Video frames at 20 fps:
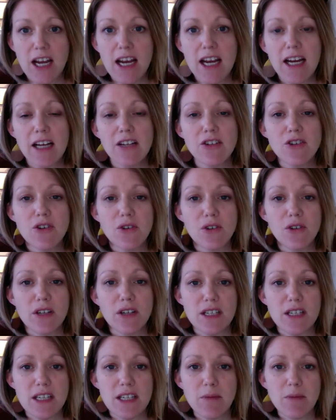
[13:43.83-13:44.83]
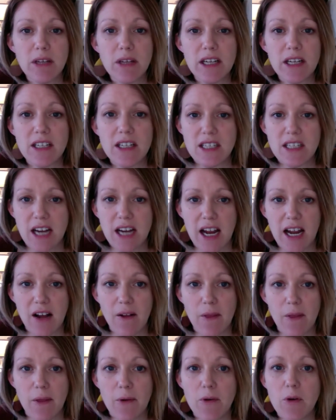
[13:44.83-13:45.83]
into an assimilated style
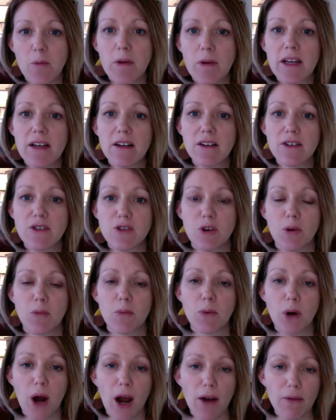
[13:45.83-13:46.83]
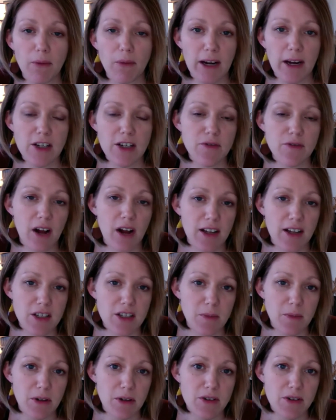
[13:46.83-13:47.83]
that would appeal to a broad range of
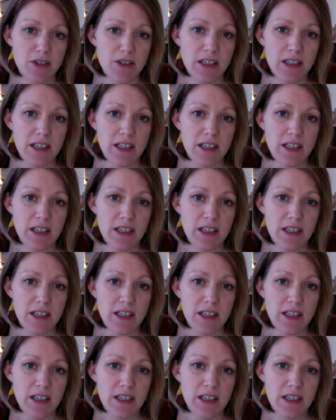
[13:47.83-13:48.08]
customers.